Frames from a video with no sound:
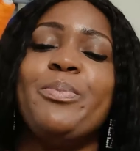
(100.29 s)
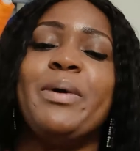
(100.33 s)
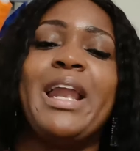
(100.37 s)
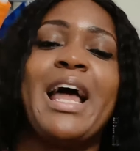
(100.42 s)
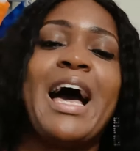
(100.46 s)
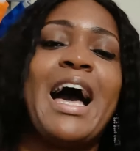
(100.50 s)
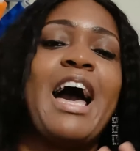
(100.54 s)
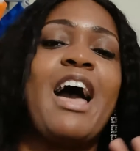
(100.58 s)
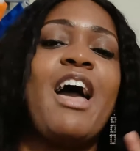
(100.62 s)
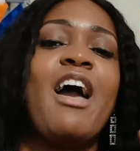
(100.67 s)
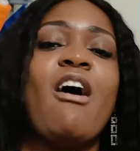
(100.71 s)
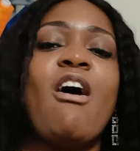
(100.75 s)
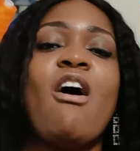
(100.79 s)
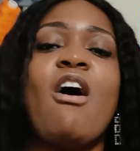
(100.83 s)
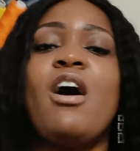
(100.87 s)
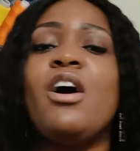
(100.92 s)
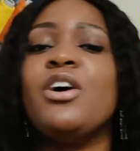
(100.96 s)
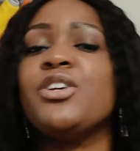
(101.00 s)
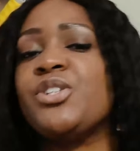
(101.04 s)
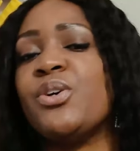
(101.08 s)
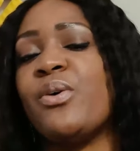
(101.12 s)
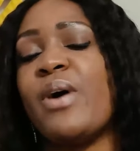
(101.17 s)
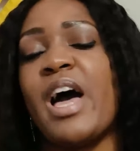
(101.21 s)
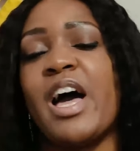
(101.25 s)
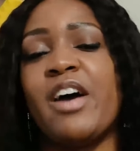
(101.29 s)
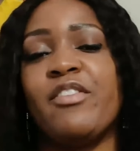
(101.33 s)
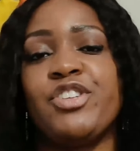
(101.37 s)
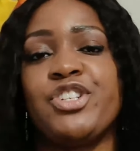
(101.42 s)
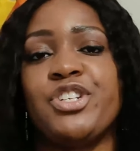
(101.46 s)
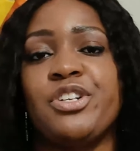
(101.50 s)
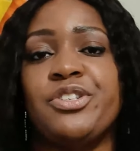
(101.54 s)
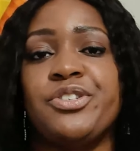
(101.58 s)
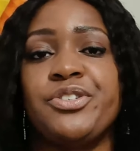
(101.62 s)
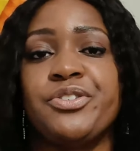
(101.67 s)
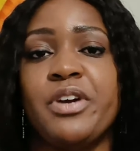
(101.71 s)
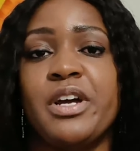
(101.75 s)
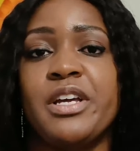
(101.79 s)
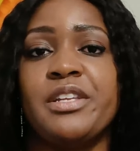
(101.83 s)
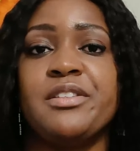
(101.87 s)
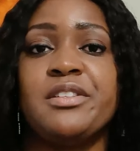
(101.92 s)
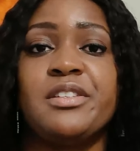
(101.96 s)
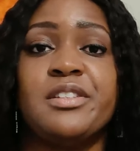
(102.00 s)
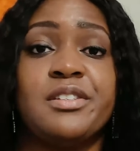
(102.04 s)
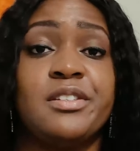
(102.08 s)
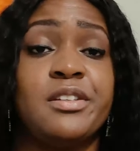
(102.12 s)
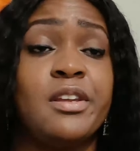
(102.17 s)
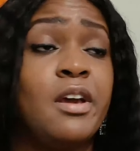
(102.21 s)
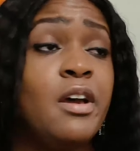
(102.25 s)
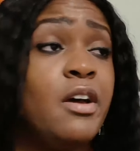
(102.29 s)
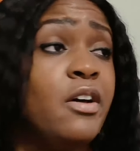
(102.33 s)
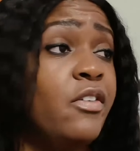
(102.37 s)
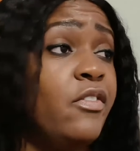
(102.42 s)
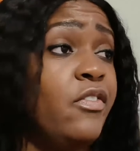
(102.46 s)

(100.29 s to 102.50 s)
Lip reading: but I also have shirt dresses